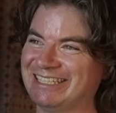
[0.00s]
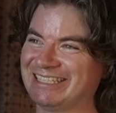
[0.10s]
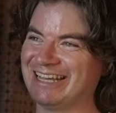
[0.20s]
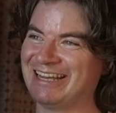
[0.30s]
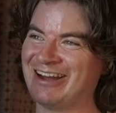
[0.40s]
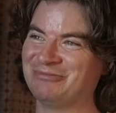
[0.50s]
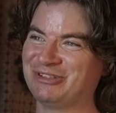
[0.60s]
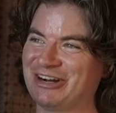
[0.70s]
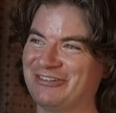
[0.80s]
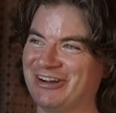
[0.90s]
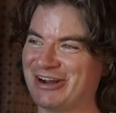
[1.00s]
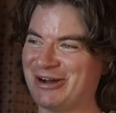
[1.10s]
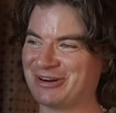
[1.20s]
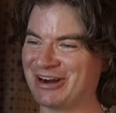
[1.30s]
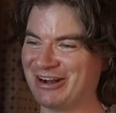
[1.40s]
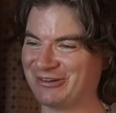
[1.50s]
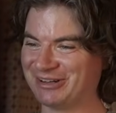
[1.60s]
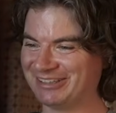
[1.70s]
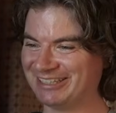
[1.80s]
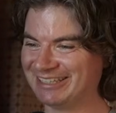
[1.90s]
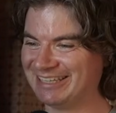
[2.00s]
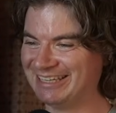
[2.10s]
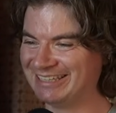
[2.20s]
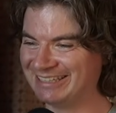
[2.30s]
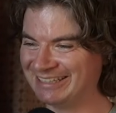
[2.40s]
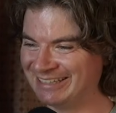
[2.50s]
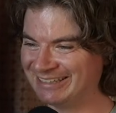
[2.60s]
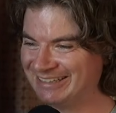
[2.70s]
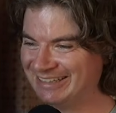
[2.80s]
It's just like, oh, I'm just trying to find common ground quickly, you know.